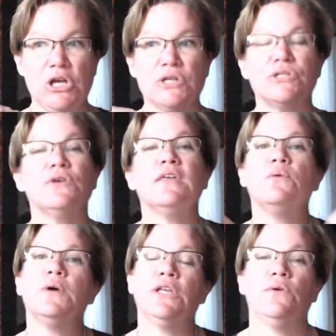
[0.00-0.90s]
so that
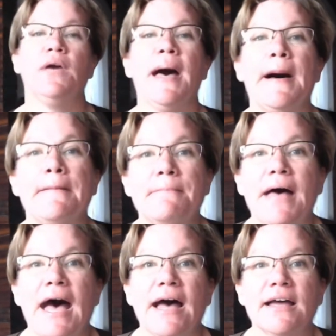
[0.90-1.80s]
when you come
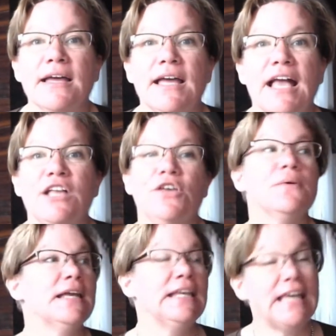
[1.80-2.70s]
back and you
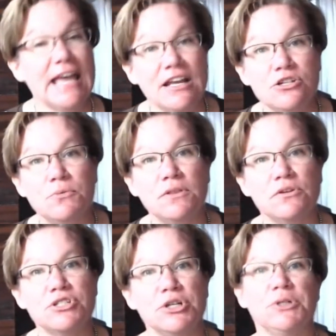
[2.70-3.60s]
engage with
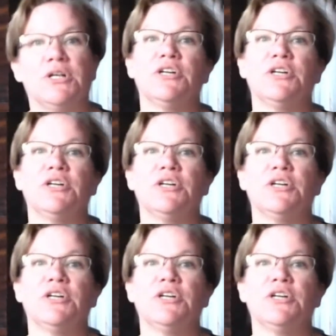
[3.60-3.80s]
your children,